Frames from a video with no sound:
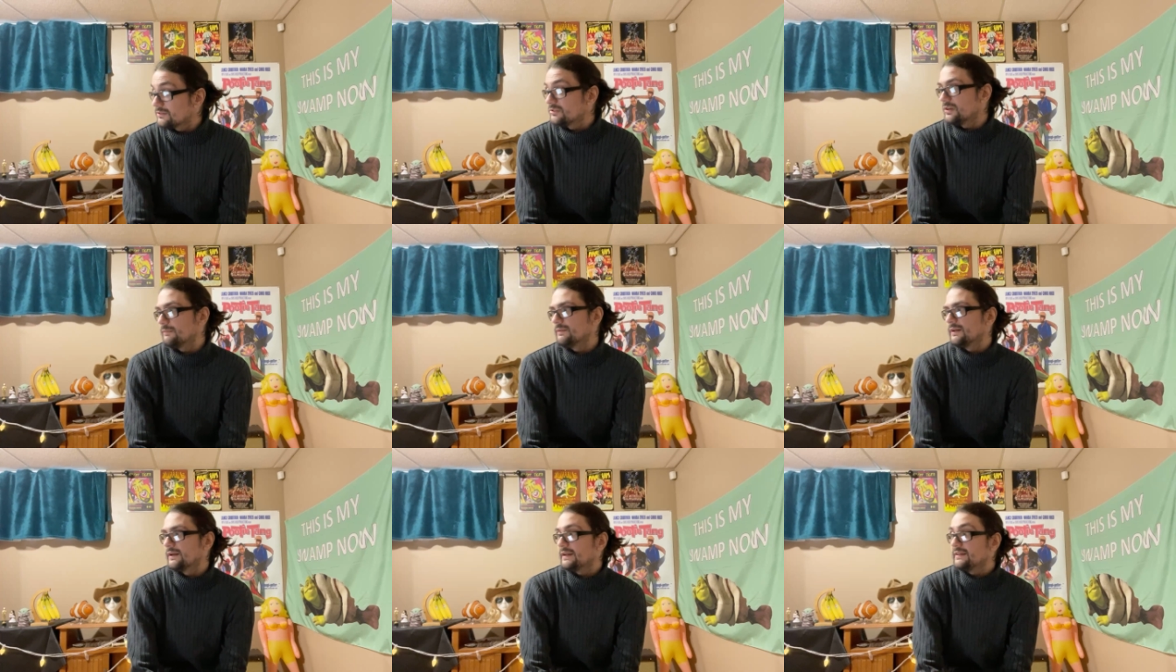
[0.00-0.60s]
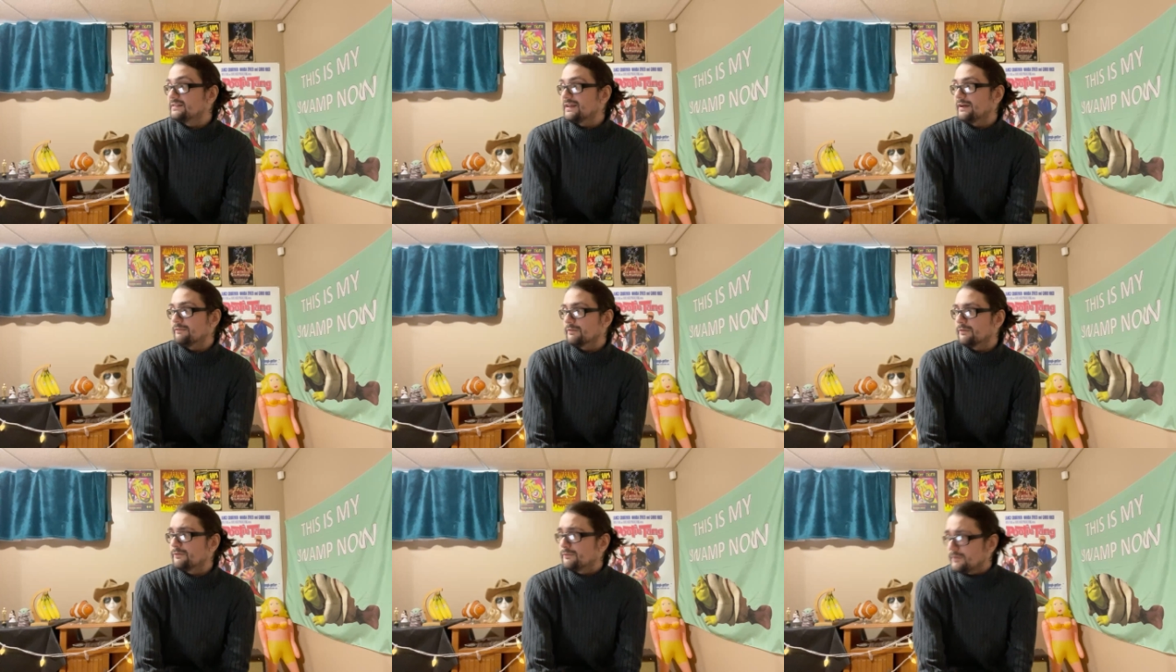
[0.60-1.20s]
Shyamalan has
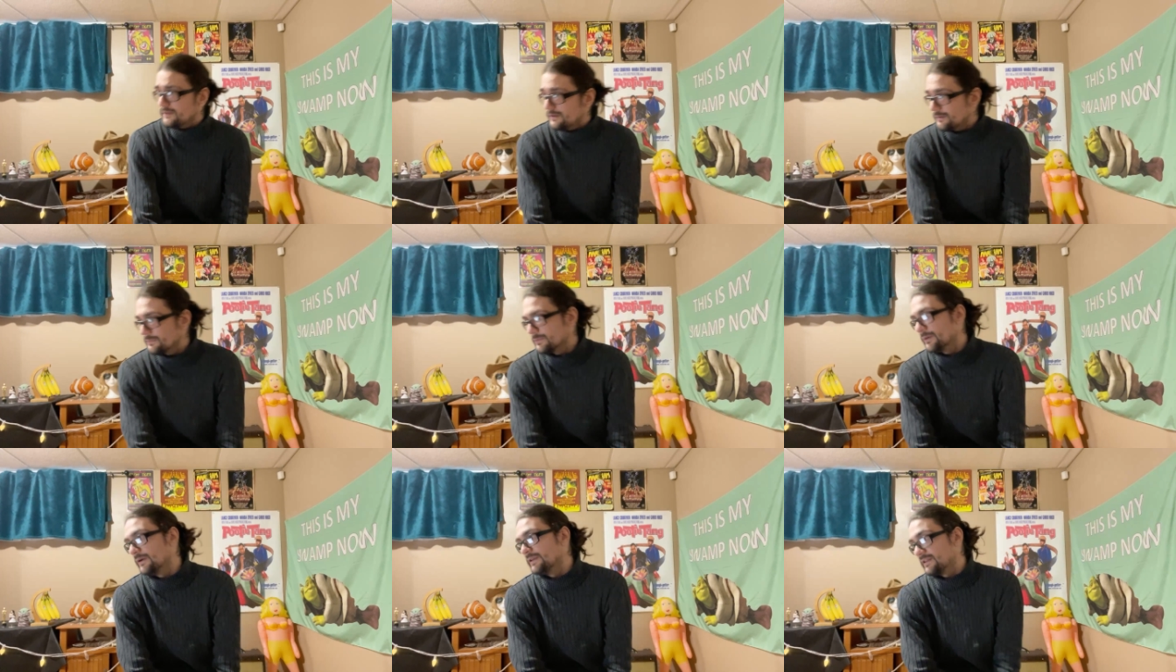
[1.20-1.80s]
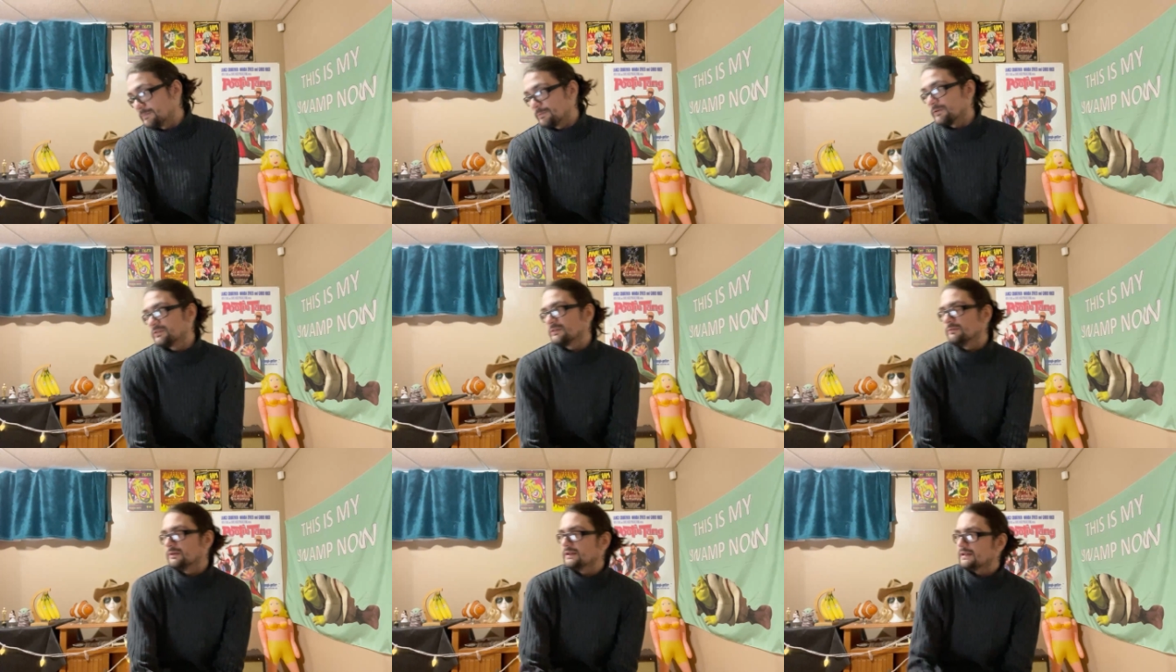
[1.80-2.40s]
ever filmed. Whoa, this
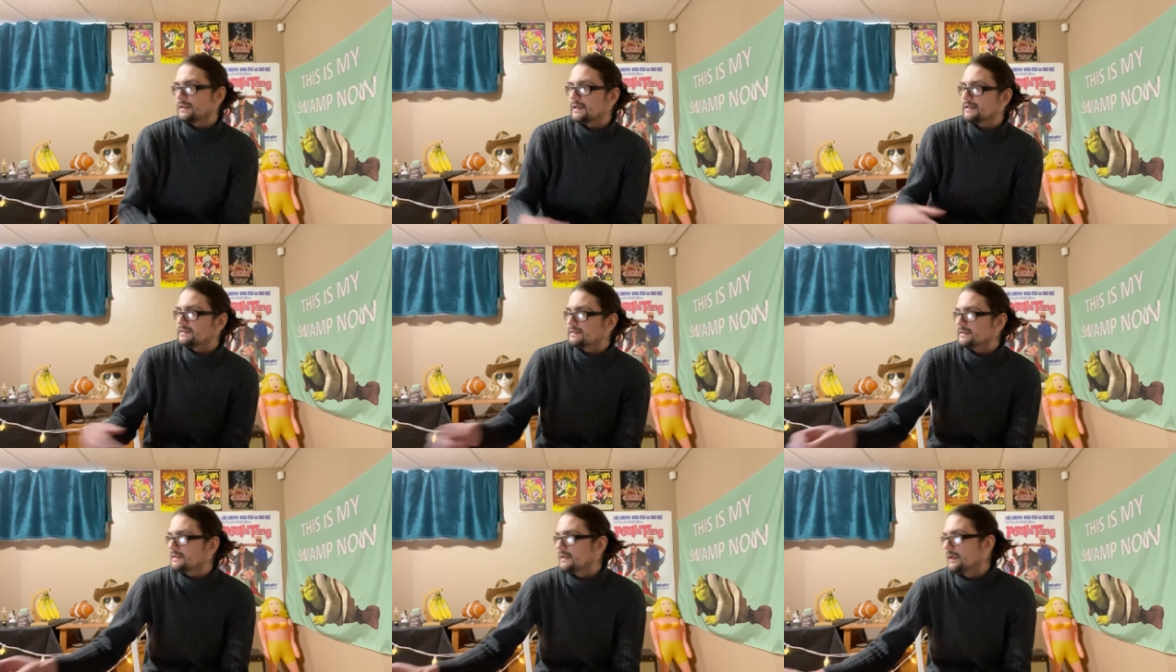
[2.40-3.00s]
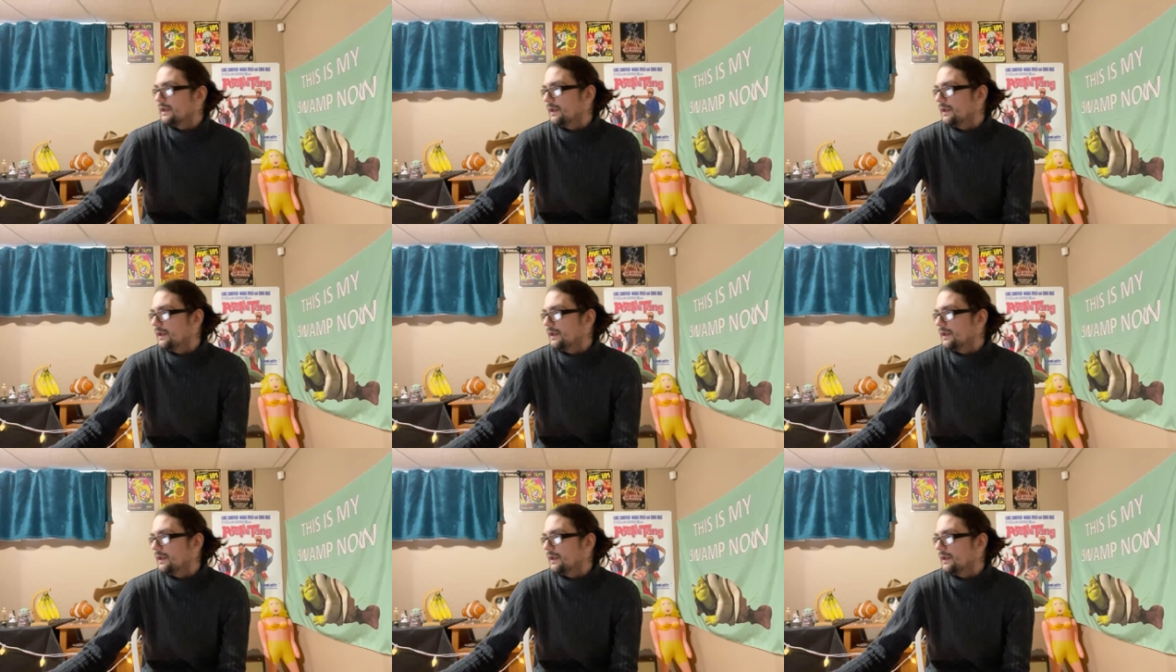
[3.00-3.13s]
person really liked it.